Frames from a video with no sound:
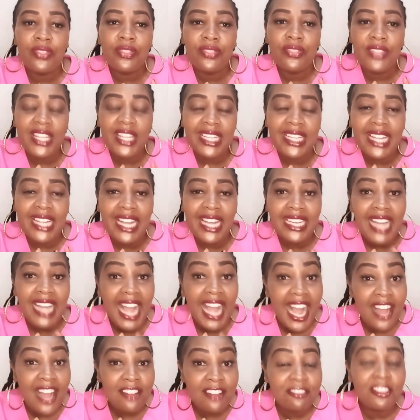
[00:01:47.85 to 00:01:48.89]
They can
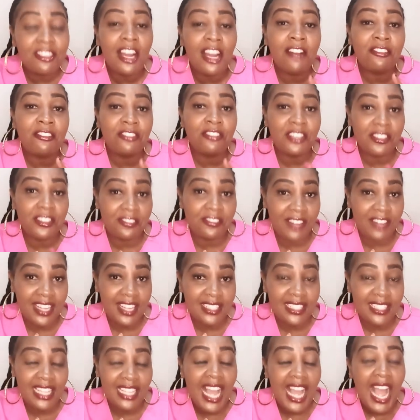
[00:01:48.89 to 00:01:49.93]
have
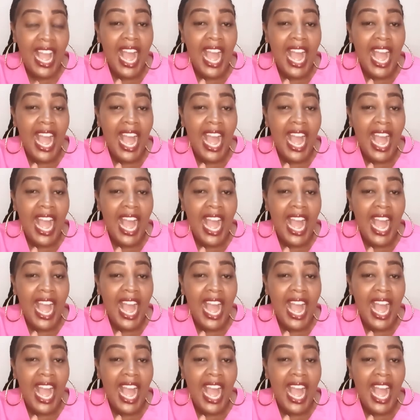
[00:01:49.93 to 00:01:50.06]
fevers